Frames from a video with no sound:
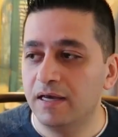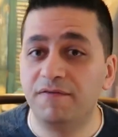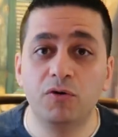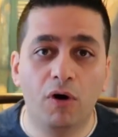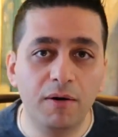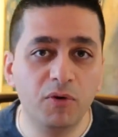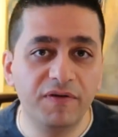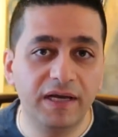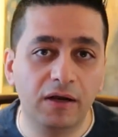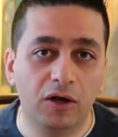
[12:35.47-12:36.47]
If you are
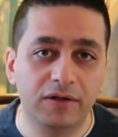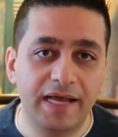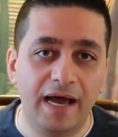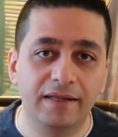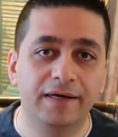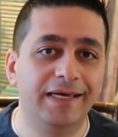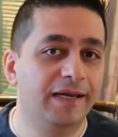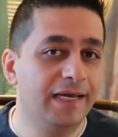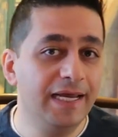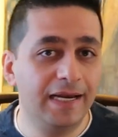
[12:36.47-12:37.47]
moving a lot of data
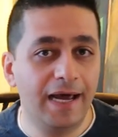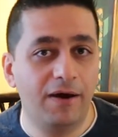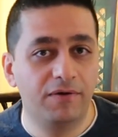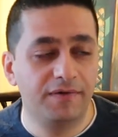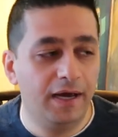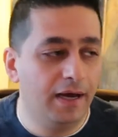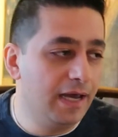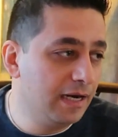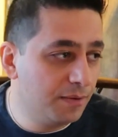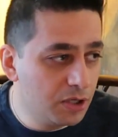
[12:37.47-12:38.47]
in and out of
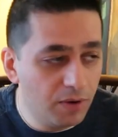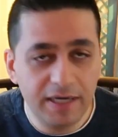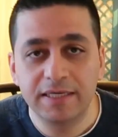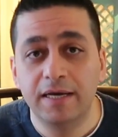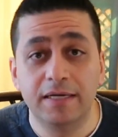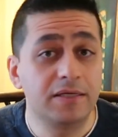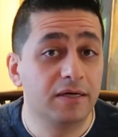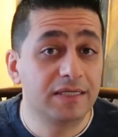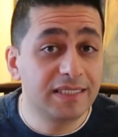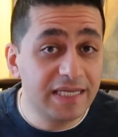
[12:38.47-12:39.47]
AWS, it's
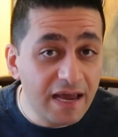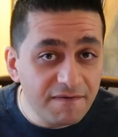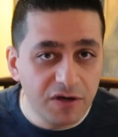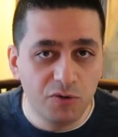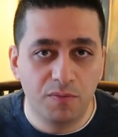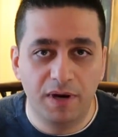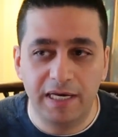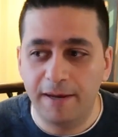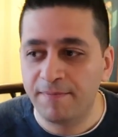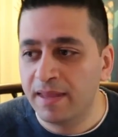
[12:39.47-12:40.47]
going to save you
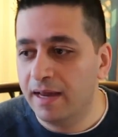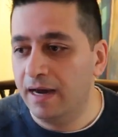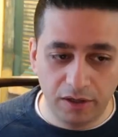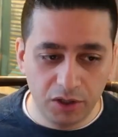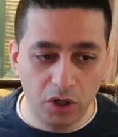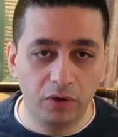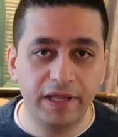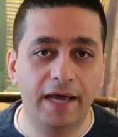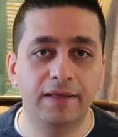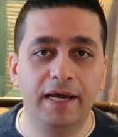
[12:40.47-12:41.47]
money. You got to know
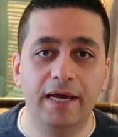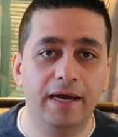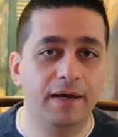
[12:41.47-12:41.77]
that